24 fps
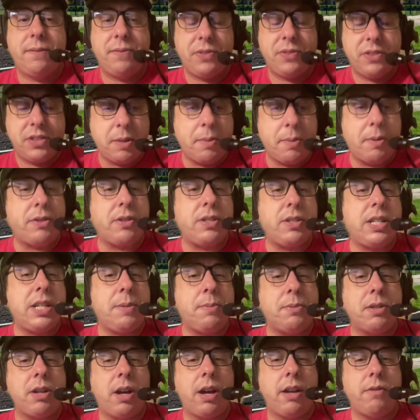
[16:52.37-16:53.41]
some other
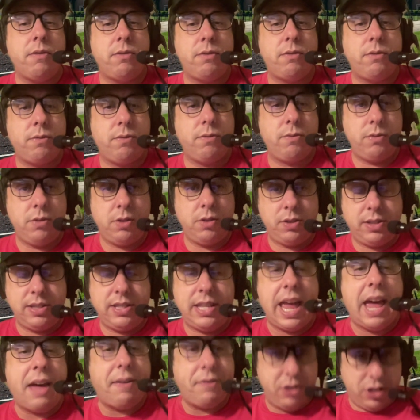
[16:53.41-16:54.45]
teams got
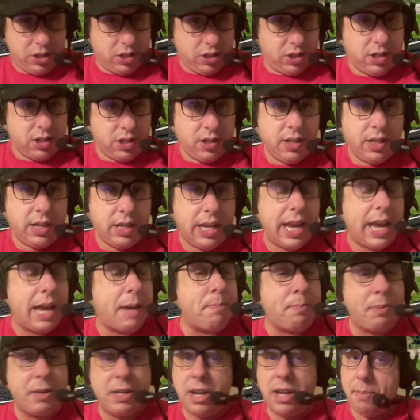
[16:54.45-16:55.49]
savaged,
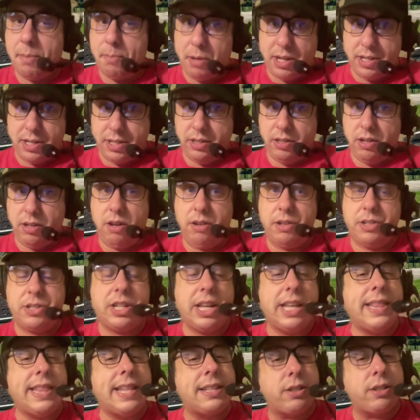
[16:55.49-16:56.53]
but not Boston College.
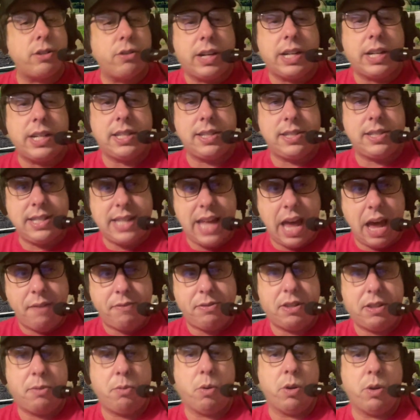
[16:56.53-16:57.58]
And that's a credit to the staff
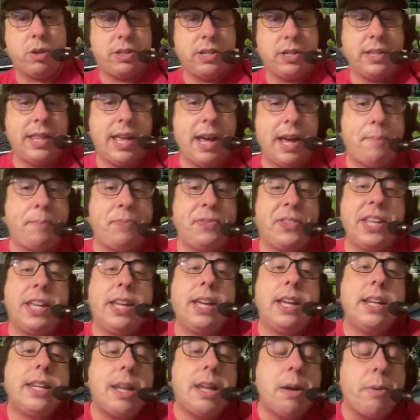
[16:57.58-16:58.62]
that worked on that.
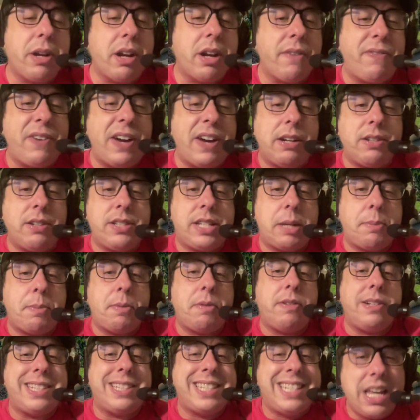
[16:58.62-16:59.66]
Now, in our final segment,
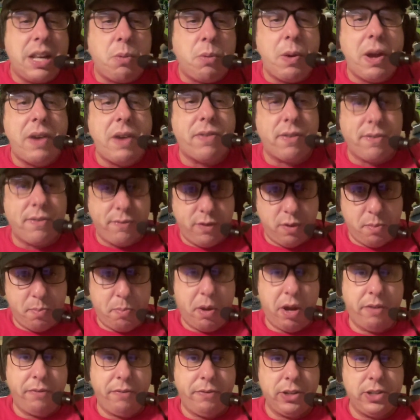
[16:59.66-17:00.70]
let's get away from
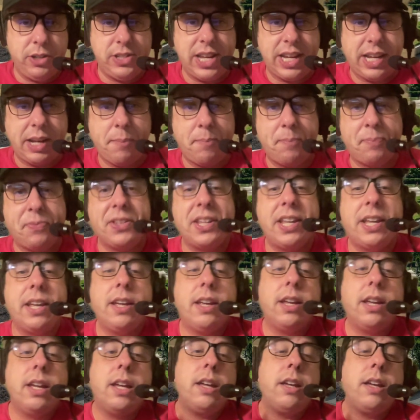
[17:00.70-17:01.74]
football for a second.
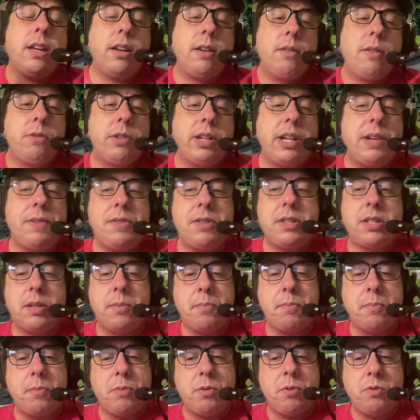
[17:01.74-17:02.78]
Give you
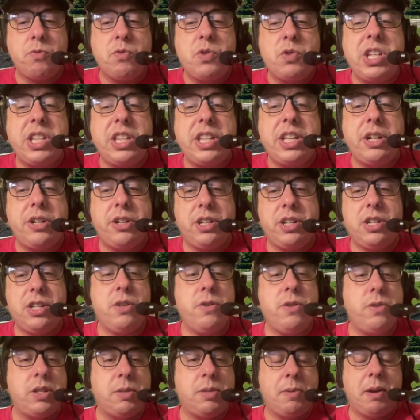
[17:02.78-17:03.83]
some really good
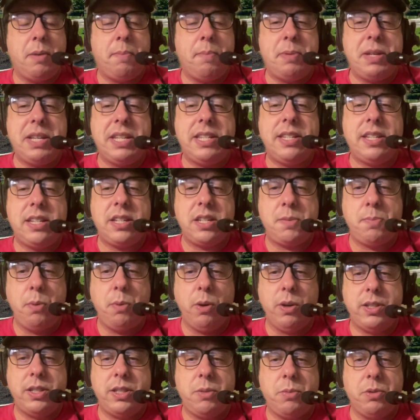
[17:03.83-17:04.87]
news about BC
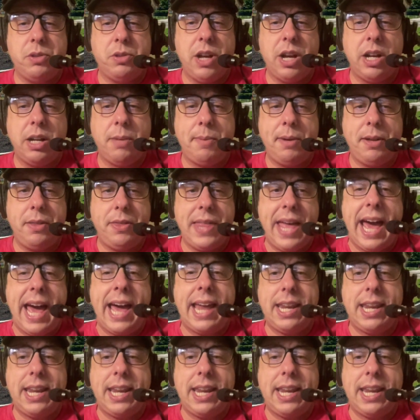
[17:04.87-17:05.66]
sports, and we'll talk about that